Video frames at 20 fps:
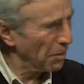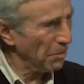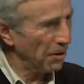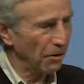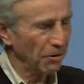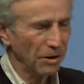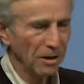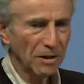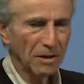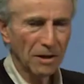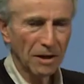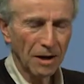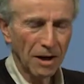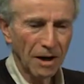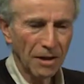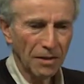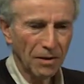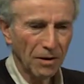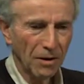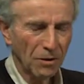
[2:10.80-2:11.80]
about it,
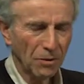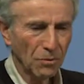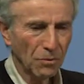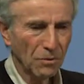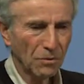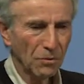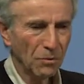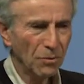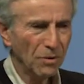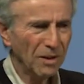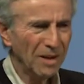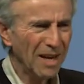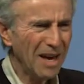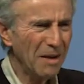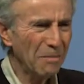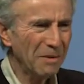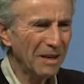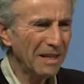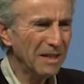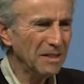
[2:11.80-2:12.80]

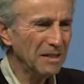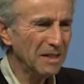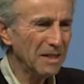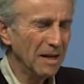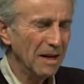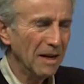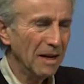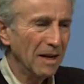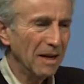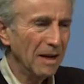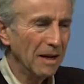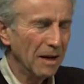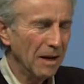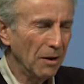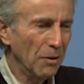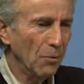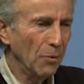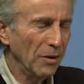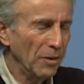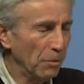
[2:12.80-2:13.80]
because
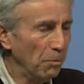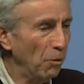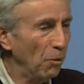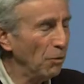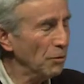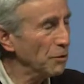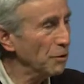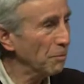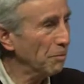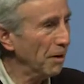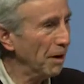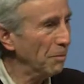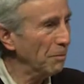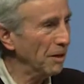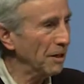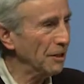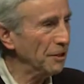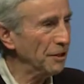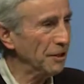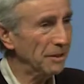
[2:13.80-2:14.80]
when the polls are
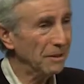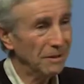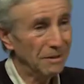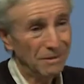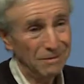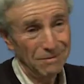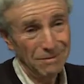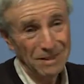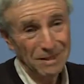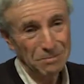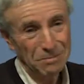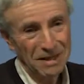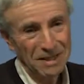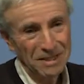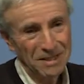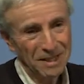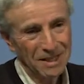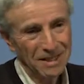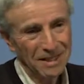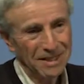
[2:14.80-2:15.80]
published, it
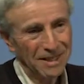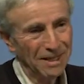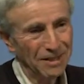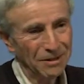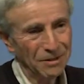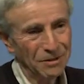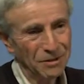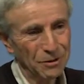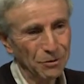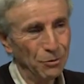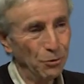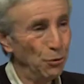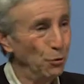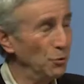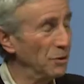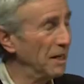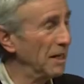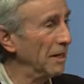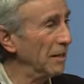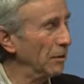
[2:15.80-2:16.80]
basically tells you
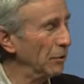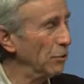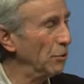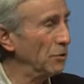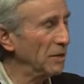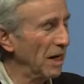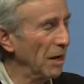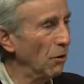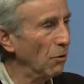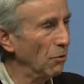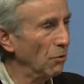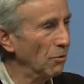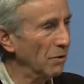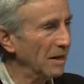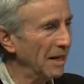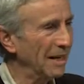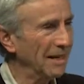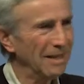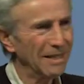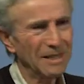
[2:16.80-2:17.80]
who's in and who's out.
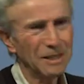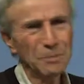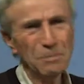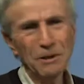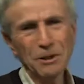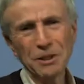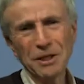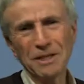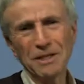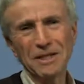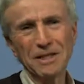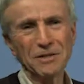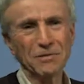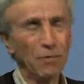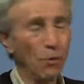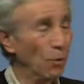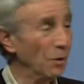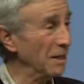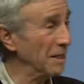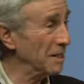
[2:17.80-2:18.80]
And especially in this
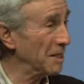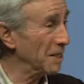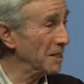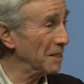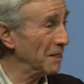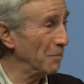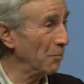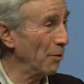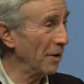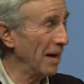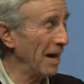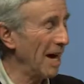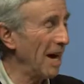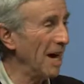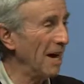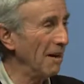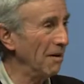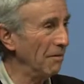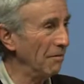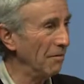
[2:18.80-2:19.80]
voting system we
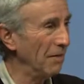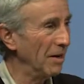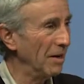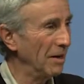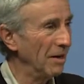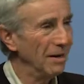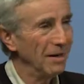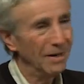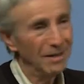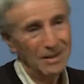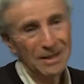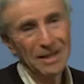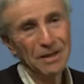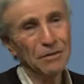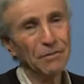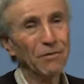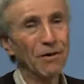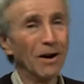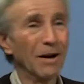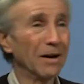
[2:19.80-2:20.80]
have, then
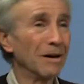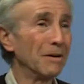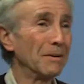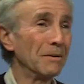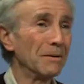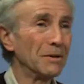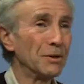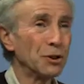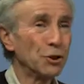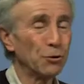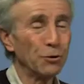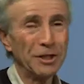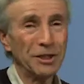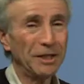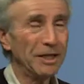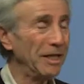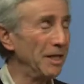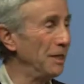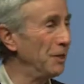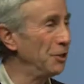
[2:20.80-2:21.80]
you've got to
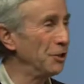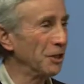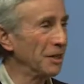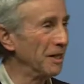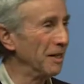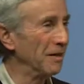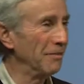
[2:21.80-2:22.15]
strategically